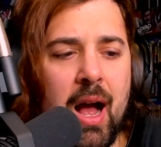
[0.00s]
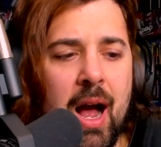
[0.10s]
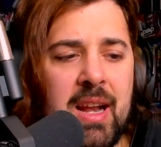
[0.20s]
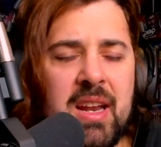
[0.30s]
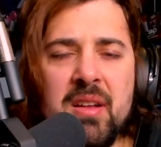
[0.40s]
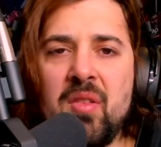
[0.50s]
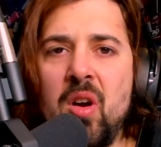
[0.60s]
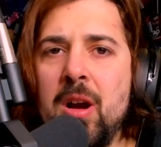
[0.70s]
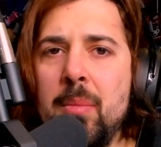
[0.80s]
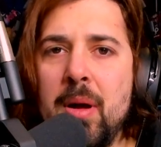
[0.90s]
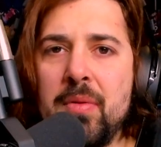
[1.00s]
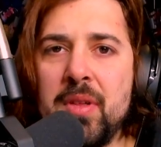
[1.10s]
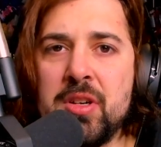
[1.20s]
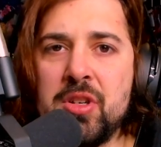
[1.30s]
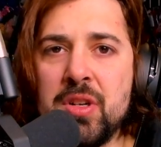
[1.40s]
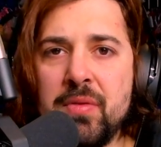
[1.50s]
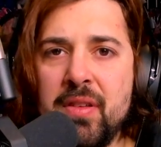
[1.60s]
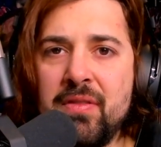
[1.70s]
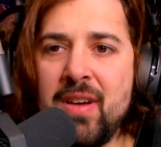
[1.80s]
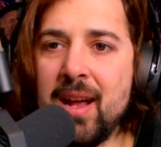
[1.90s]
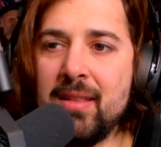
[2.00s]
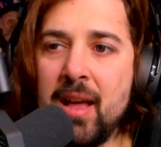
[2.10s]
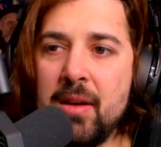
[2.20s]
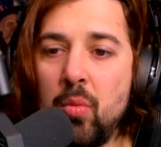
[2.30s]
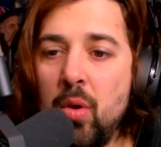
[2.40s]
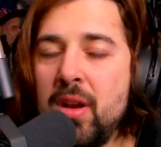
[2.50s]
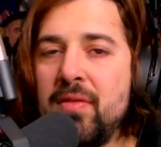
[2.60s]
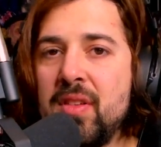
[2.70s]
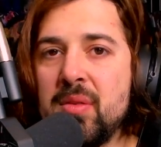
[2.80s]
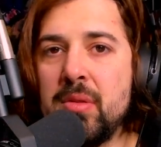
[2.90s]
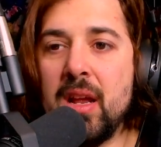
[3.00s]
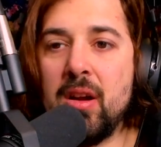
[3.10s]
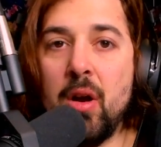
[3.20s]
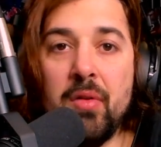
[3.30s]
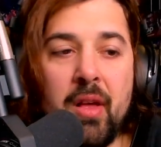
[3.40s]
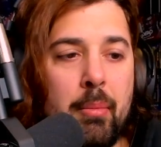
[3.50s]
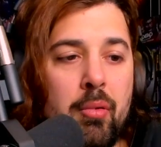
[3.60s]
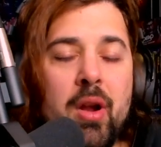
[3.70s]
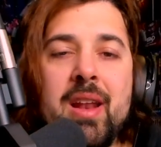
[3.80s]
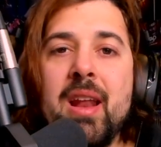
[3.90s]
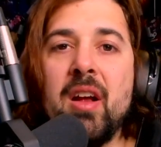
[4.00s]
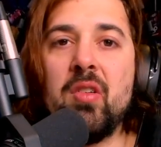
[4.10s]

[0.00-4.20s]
I need to talk about this just for the fact that what if this thing goes out of print next